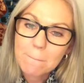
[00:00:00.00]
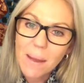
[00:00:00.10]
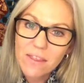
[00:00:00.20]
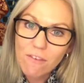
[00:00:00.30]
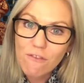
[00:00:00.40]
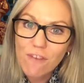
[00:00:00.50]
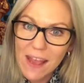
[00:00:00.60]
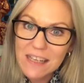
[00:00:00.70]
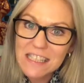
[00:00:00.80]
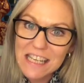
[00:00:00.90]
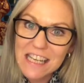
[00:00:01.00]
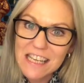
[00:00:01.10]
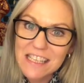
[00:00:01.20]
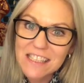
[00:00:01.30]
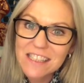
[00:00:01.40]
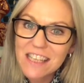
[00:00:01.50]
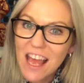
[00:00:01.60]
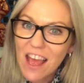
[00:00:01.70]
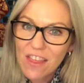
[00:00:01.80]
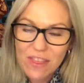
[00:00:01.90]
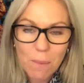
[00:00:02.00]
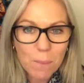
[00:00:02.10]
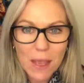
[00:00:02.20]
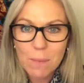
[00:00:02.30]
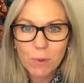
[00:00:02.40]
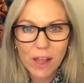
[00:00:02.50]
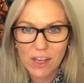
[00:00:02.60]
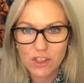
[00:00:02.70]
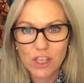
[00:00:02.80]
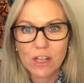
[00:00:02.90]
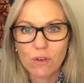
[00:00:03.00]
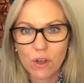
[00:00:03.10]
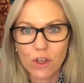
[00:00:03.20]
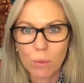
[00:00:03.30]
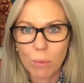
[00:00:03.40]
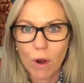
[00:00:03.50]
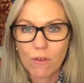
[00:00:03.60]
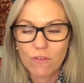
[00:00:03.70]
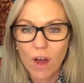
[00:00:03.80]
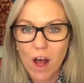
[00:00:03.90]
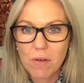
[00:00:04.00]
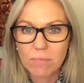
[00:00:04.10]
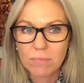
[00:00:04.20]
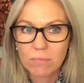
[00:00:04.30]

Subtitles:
but the fact is that people actually look at your profile